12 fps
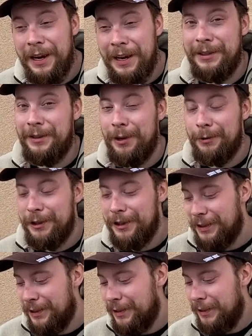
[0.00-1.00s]
as
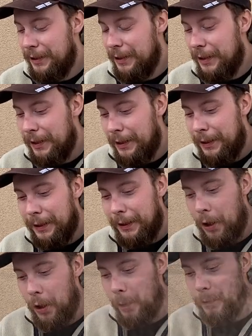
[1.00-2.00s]
always.
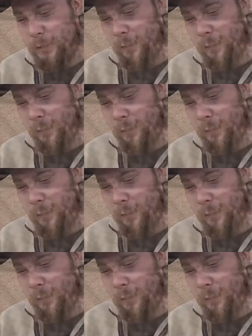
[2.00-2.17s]
As